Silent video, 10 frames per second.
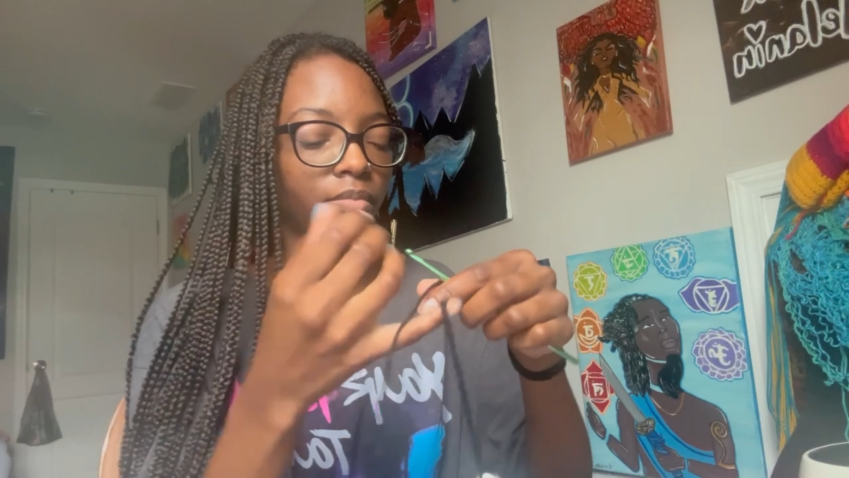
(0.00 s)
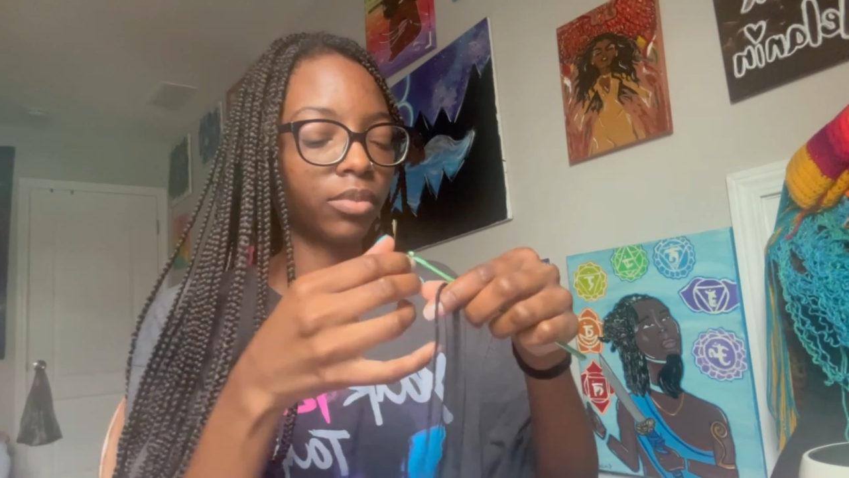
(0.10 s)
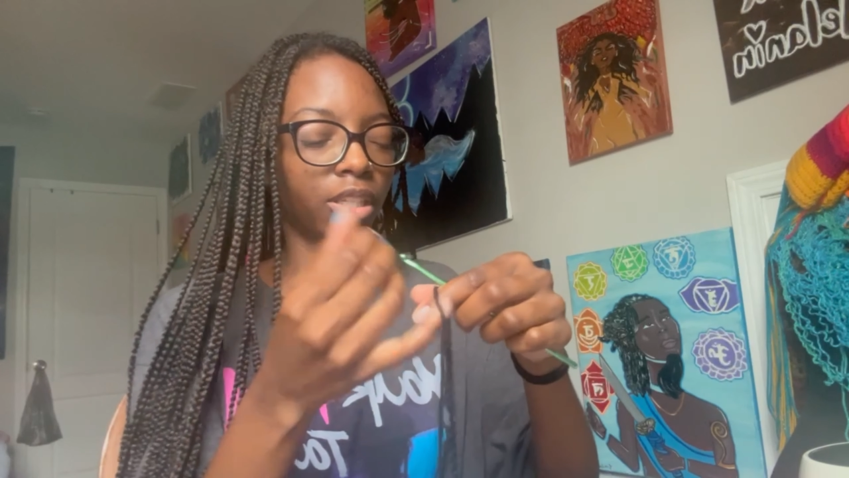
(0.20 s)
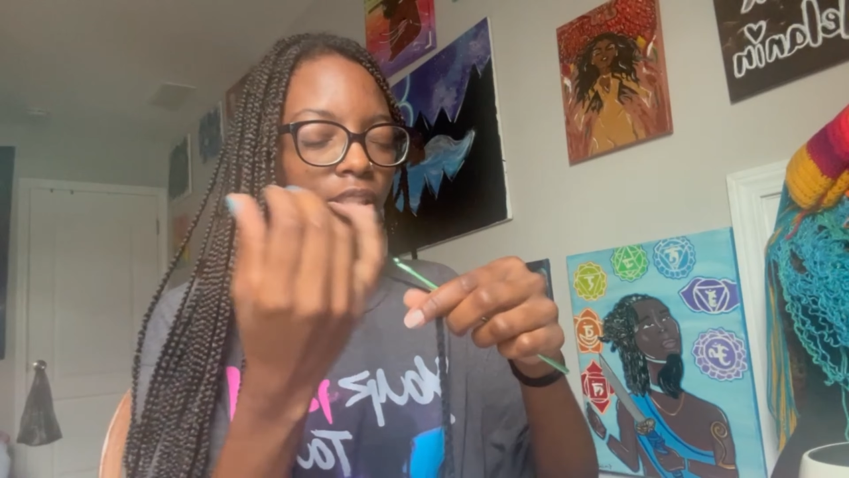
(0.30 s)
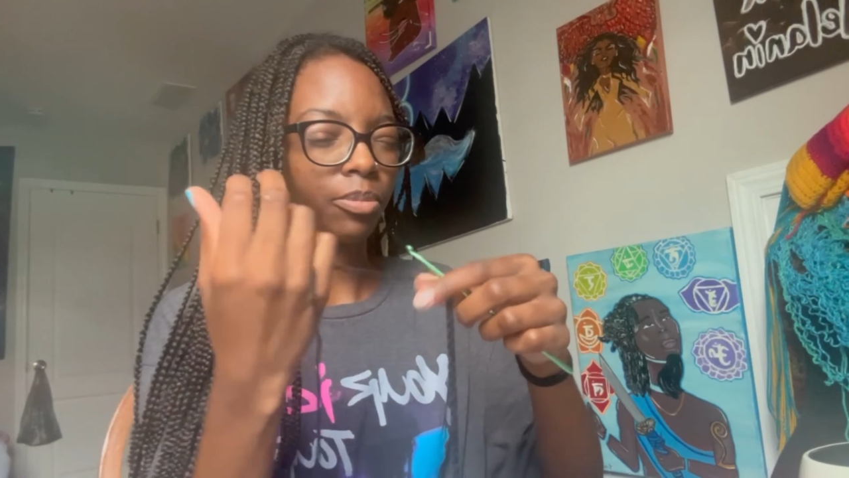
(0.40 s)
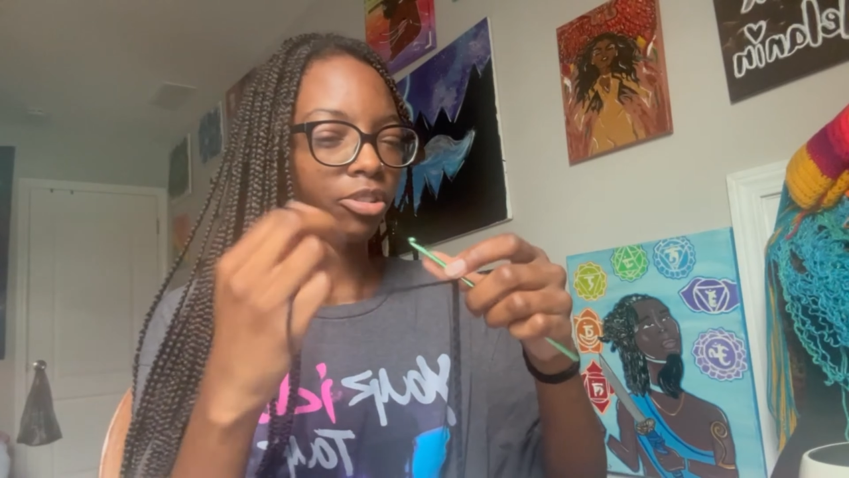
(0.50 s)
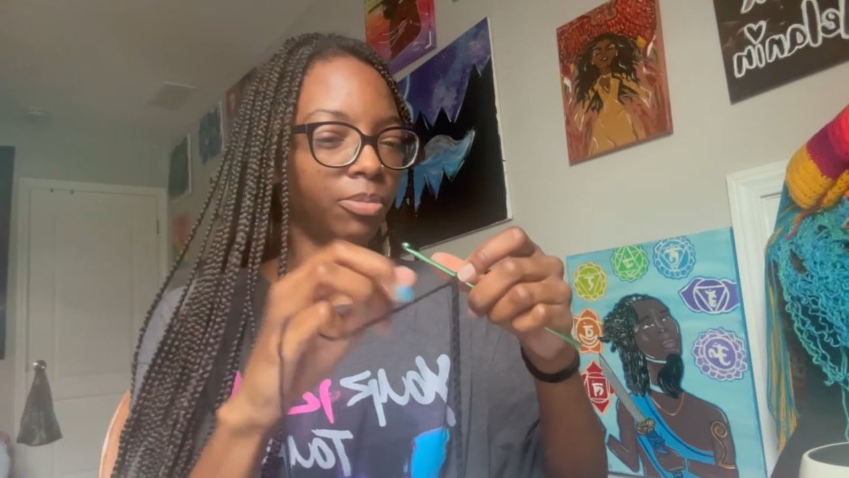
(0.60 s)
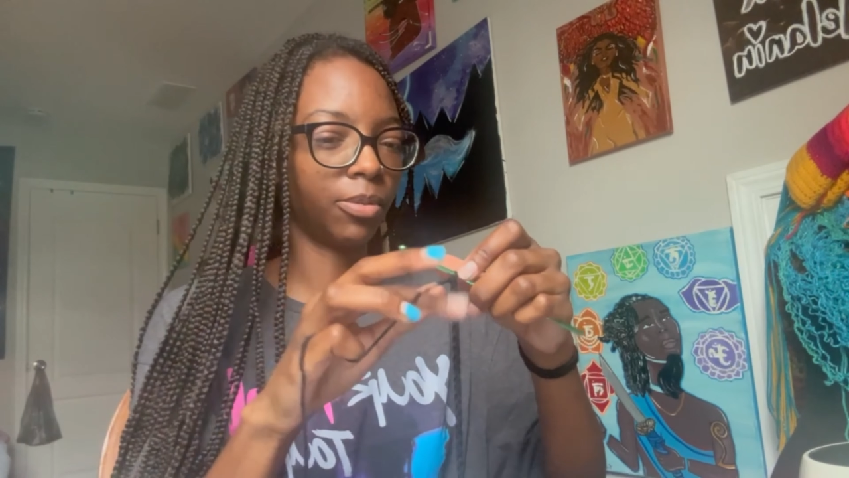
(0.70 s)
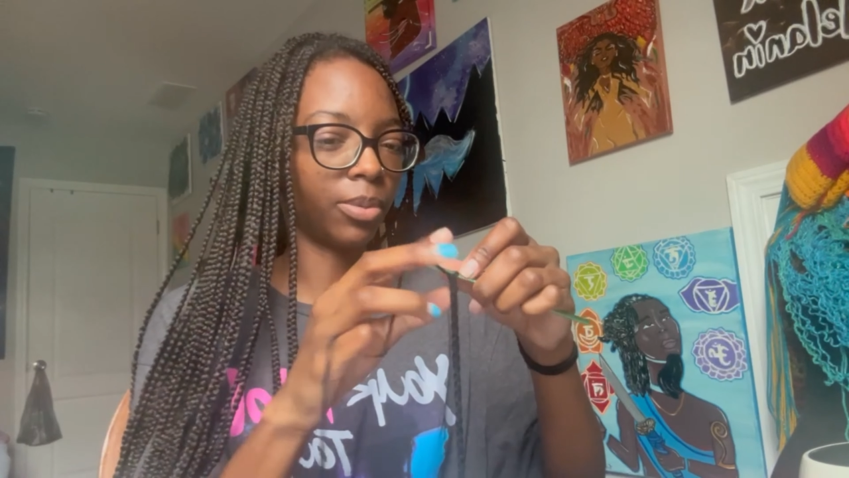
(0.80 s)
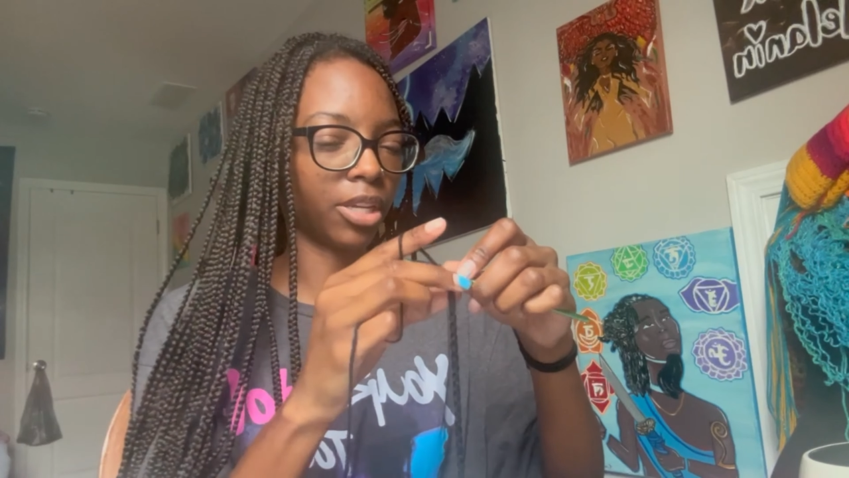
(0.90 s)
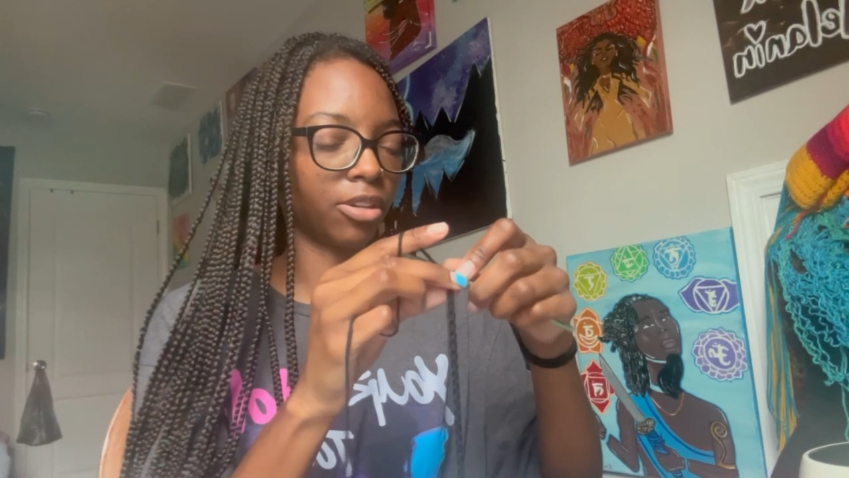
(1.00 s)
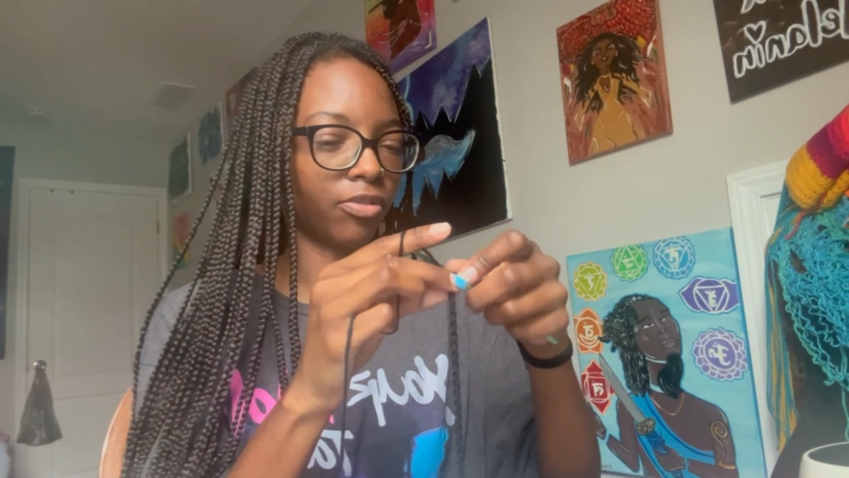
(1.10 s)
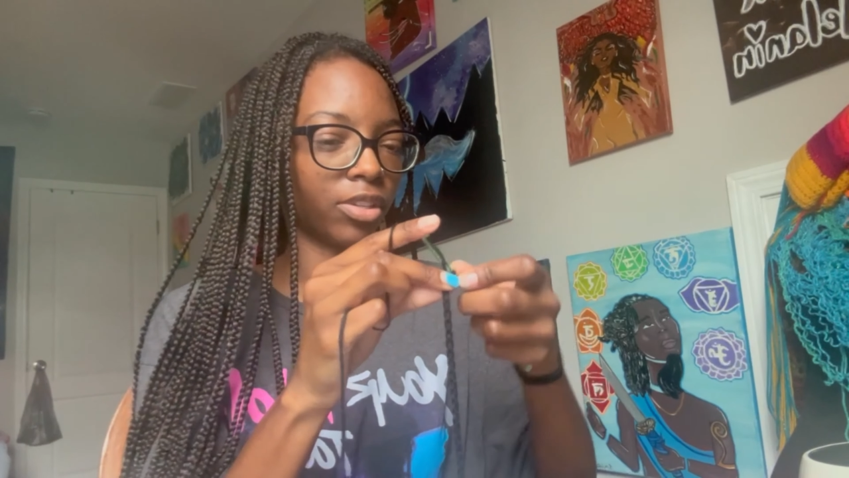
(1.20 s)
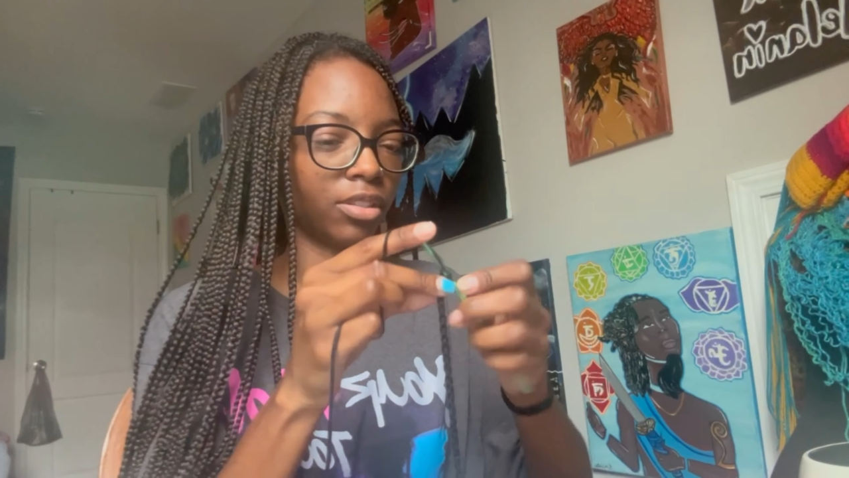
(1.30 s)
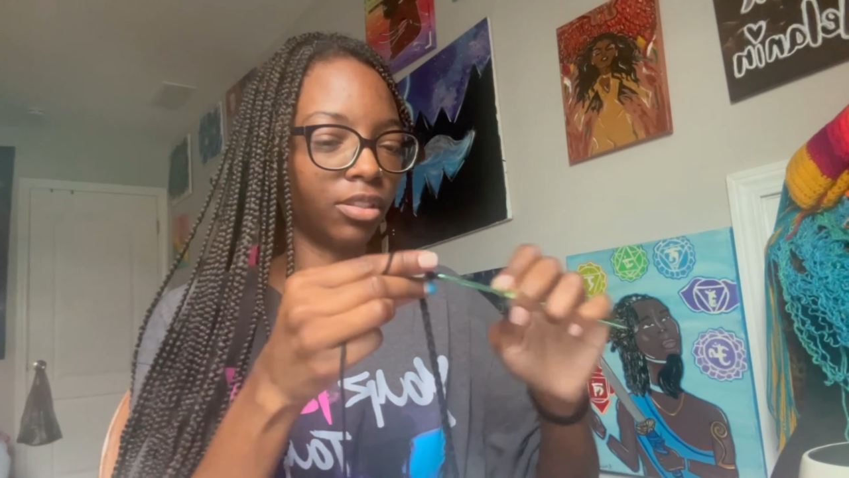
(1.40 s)
because it's supposed to be beginner
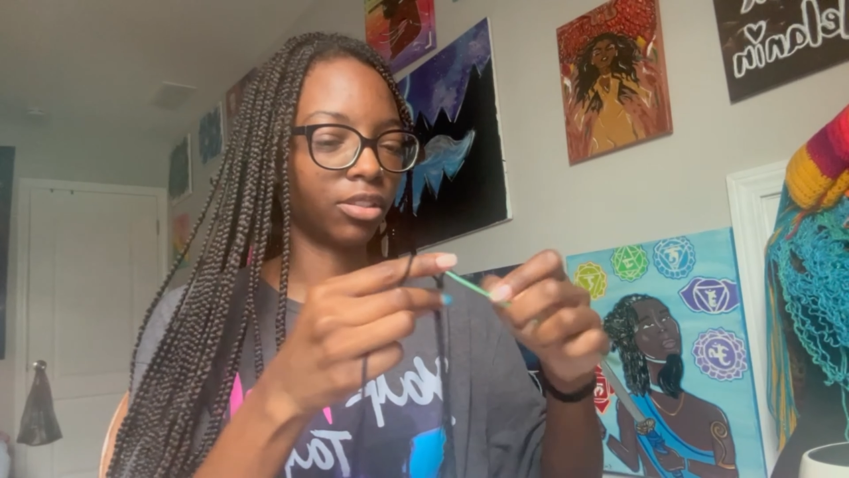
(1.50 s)
friendly.